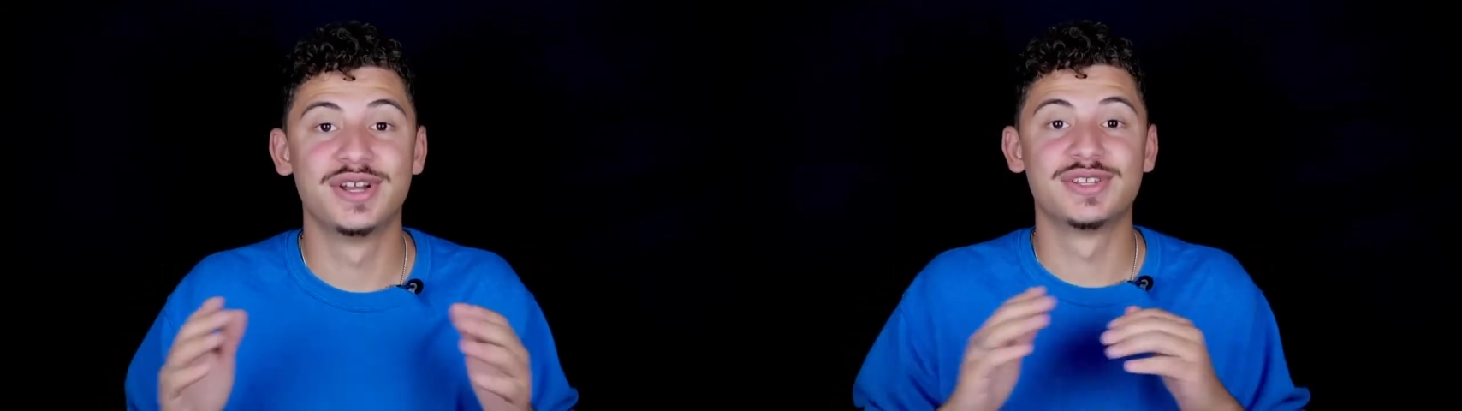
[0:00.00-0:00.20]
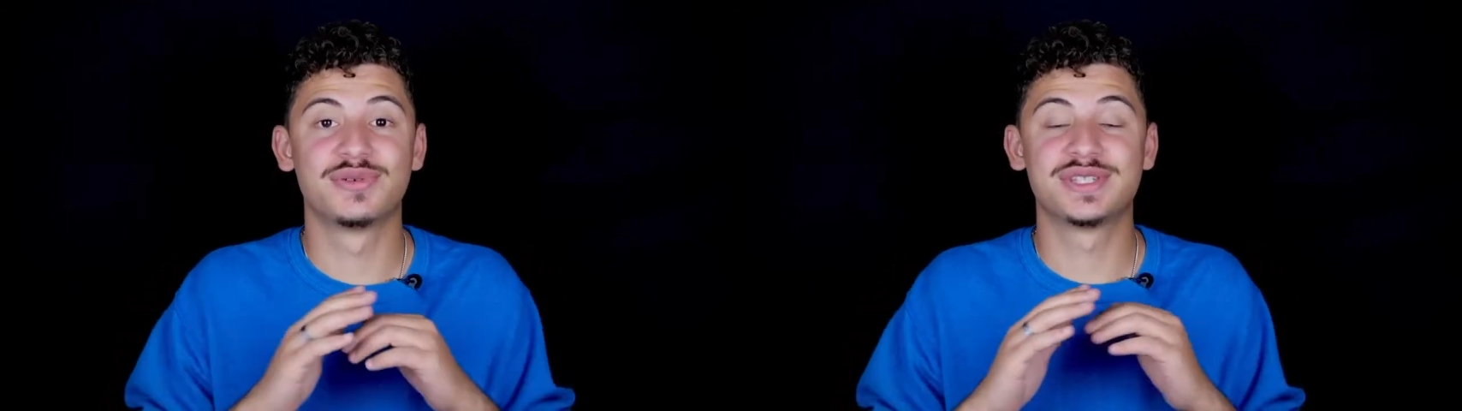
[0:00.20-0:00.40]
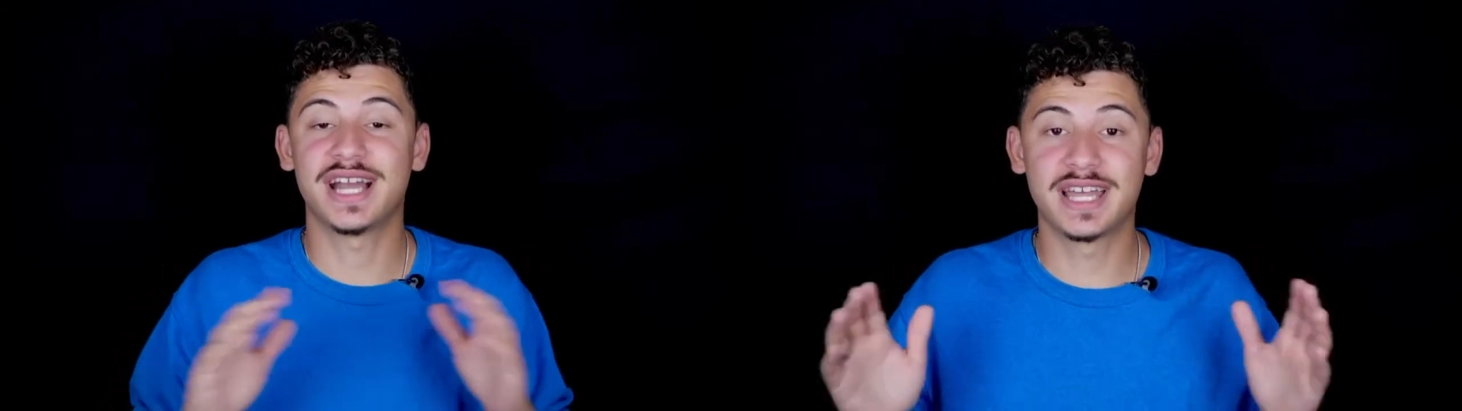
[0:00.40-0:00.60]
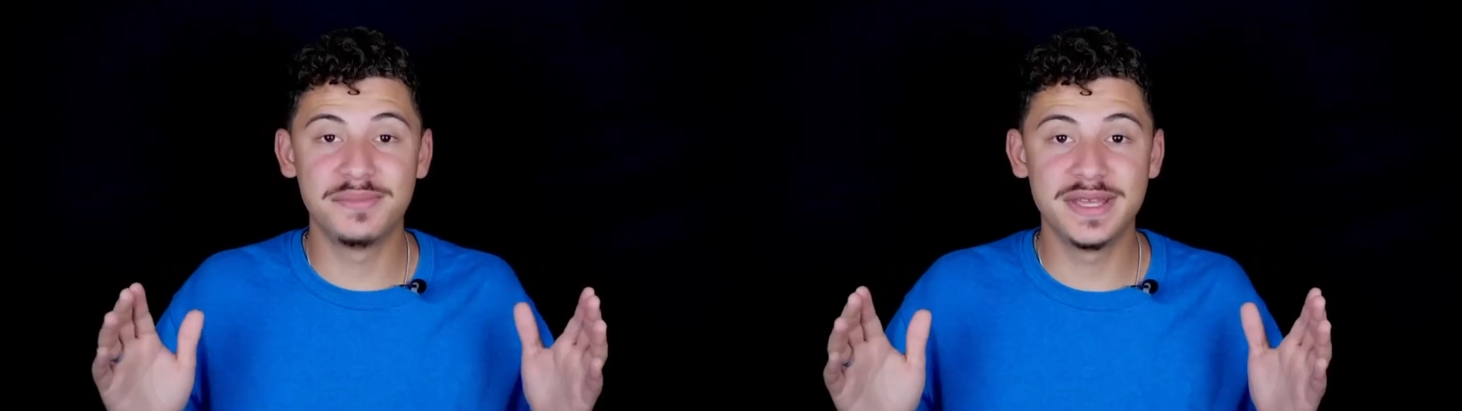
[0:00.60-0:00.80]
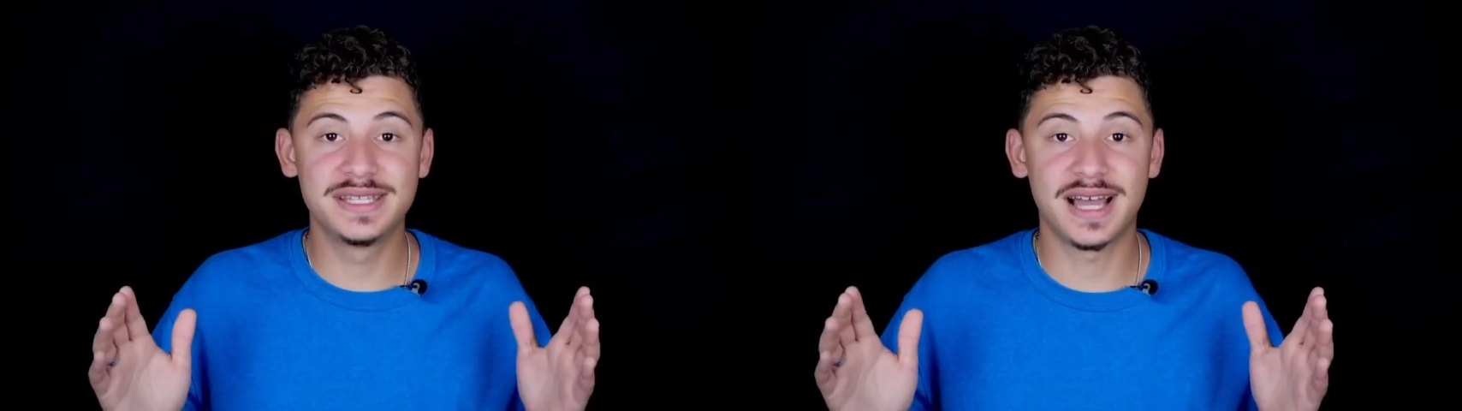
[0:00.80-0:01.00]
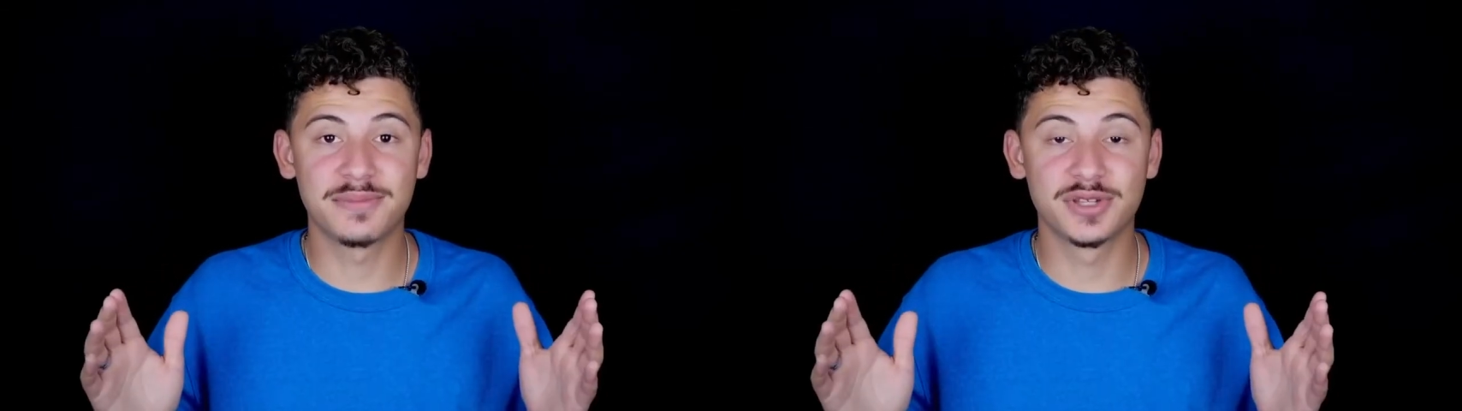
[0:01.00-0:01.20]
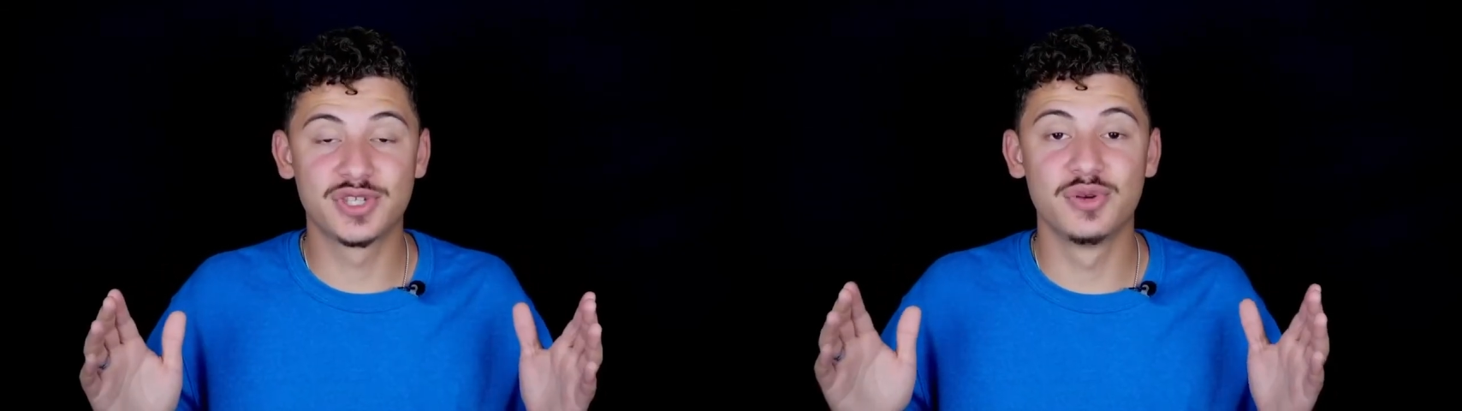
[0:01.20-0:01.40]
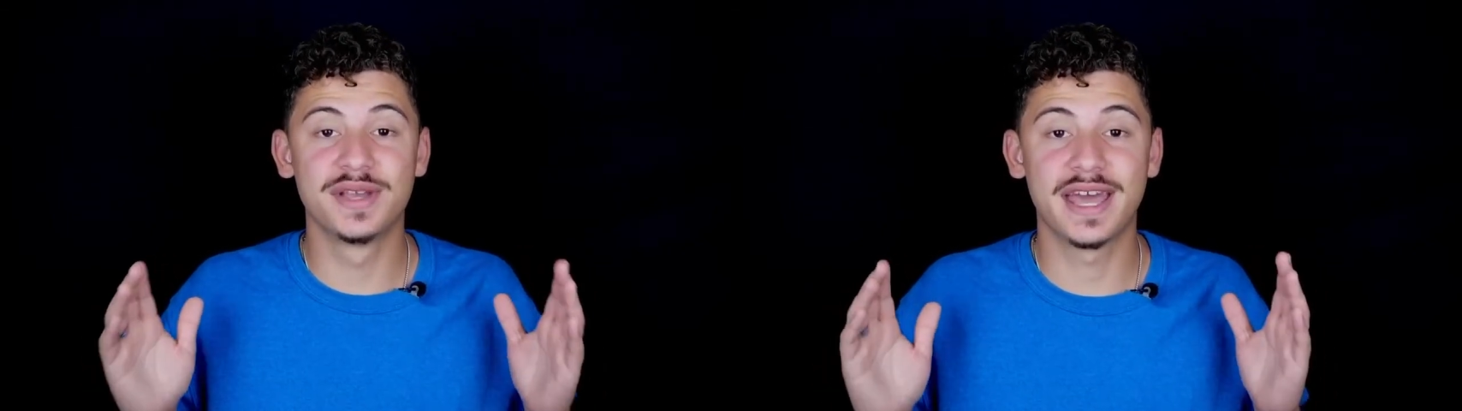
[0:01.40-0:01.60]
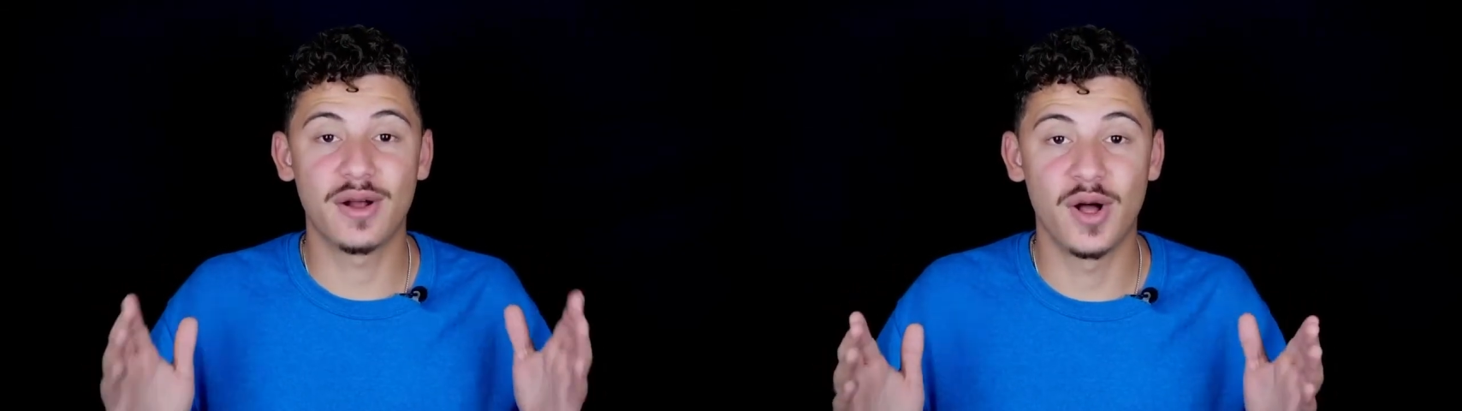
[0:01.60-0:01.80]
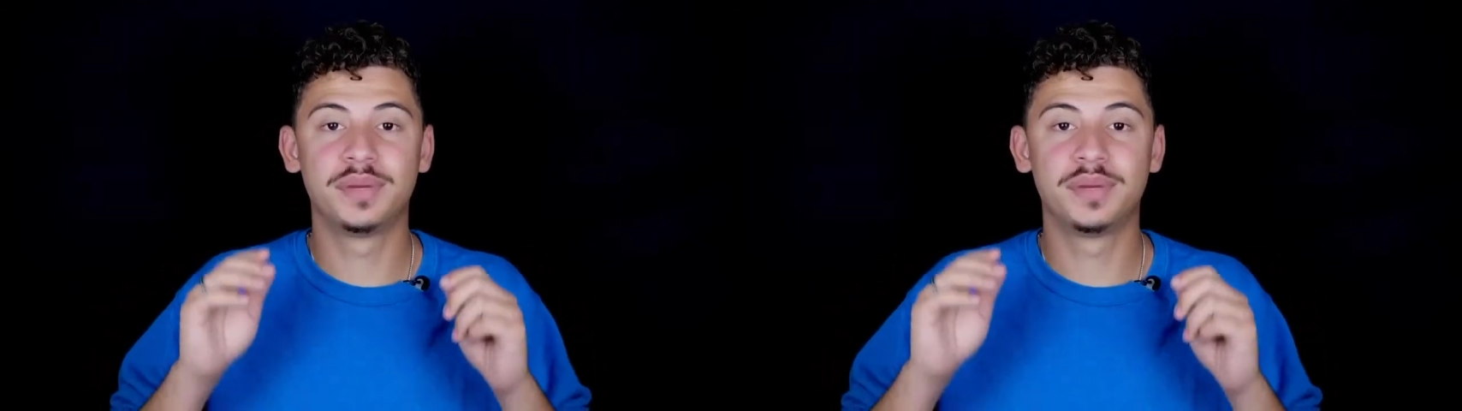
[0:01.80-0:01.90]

So it's not going to be time consuming at all.